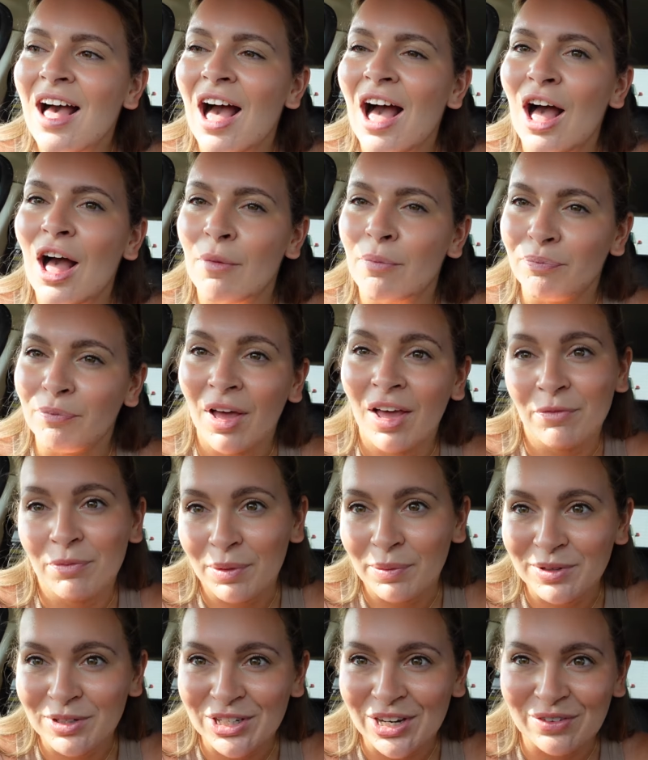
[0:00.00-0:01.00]
I've
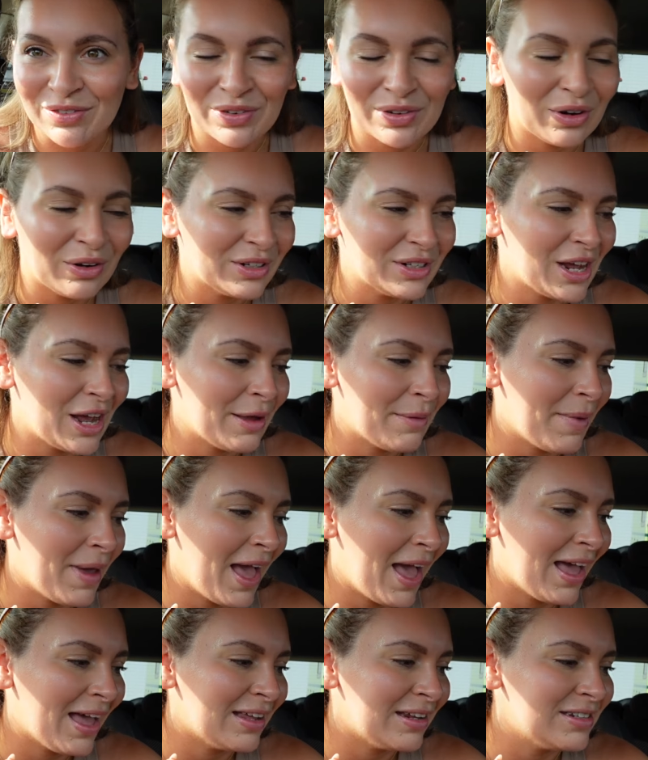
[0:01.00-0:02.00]
been with Jake for a long time
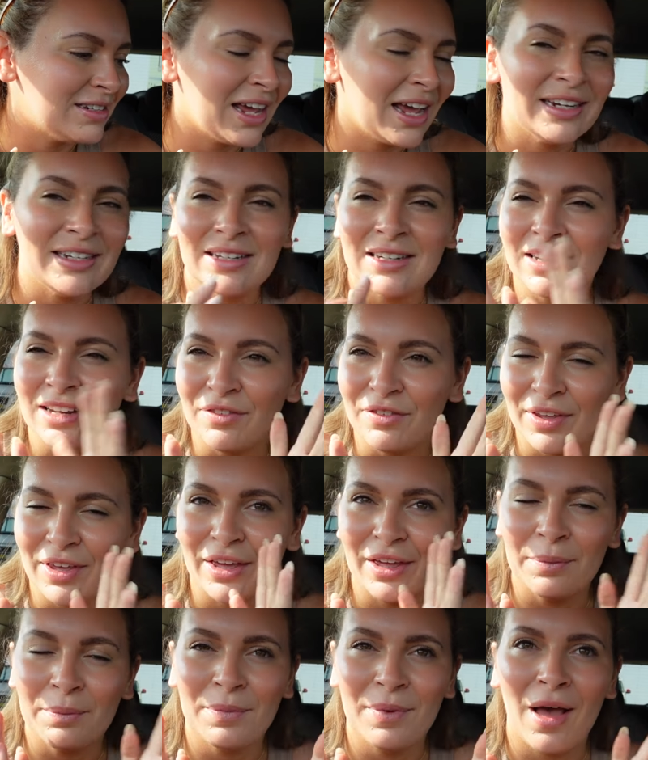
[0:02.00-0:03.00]
and I did live
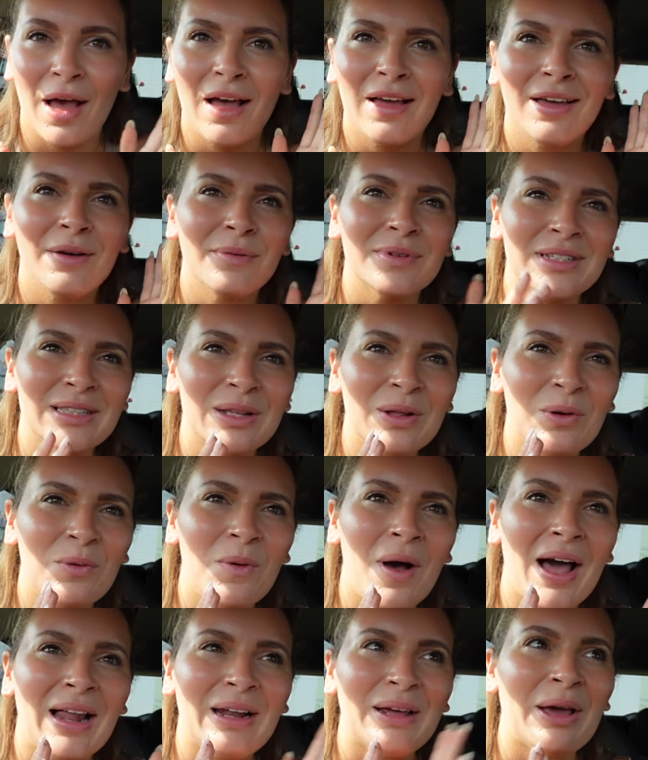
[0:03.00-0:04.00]
here, but it was a little
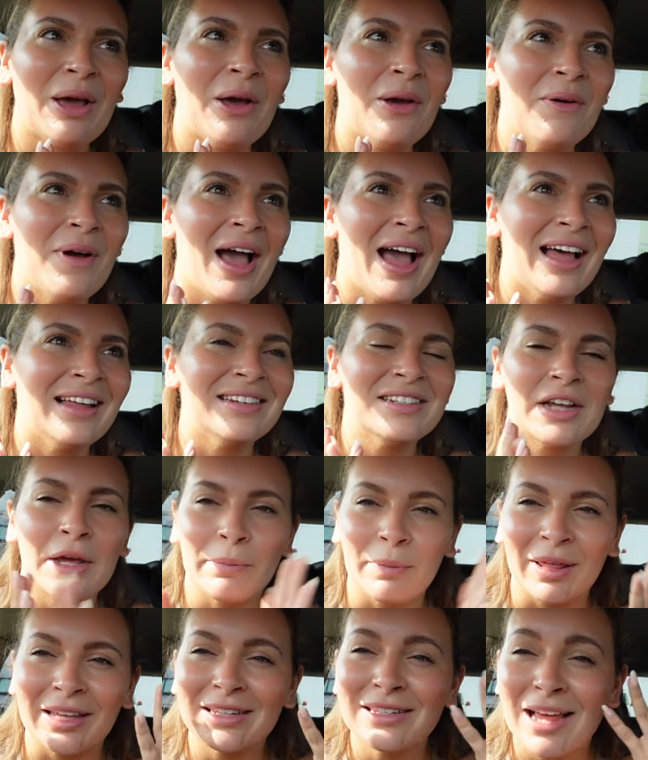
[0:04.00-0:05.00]
while ago and
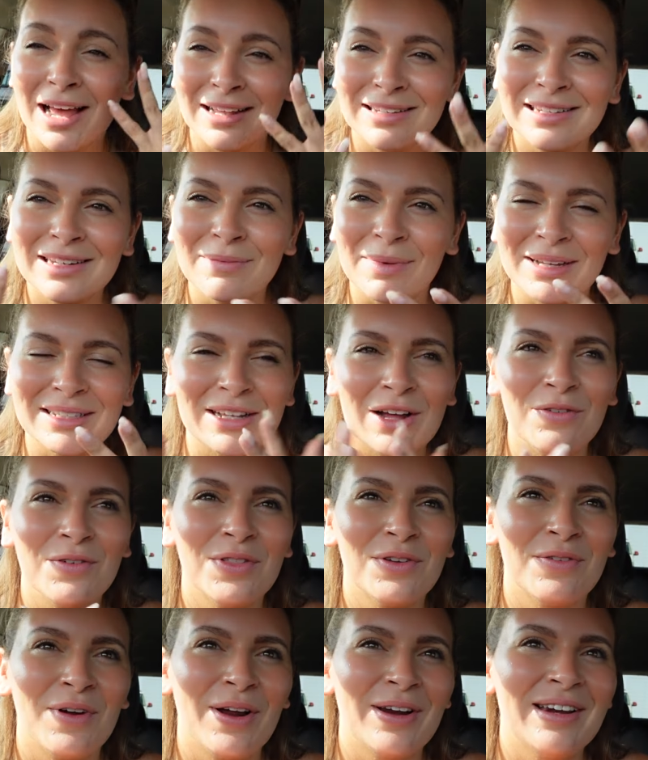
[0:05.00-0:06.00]
I'm like testing myself on
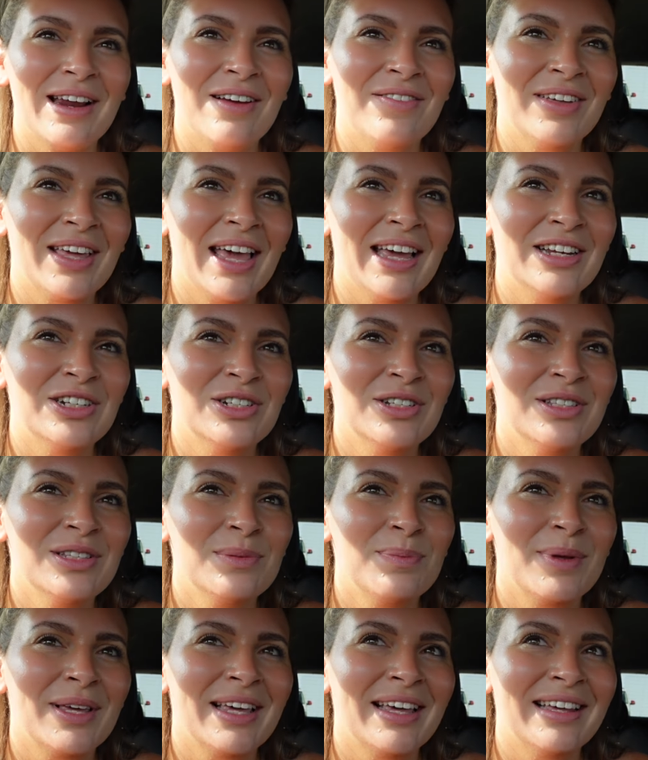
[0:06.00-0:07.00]
the road navigations
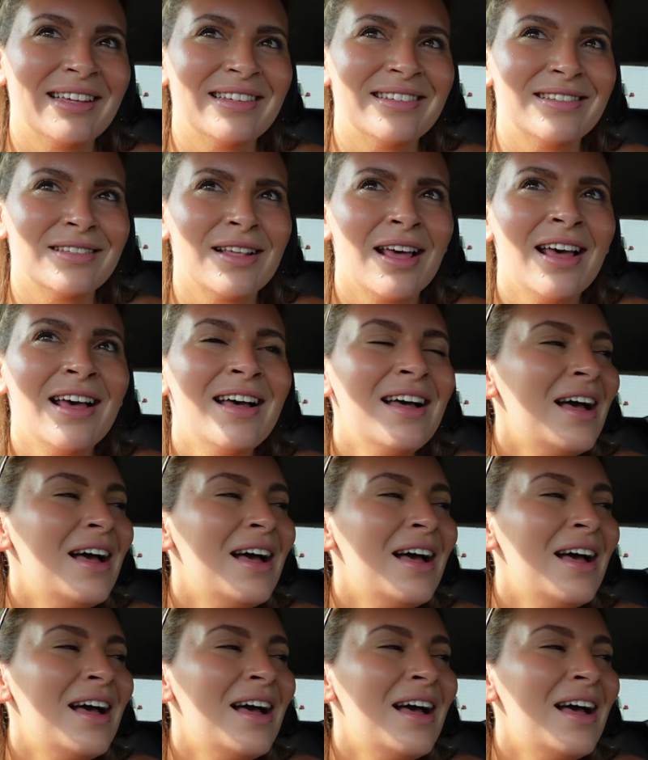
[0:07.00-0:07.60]
because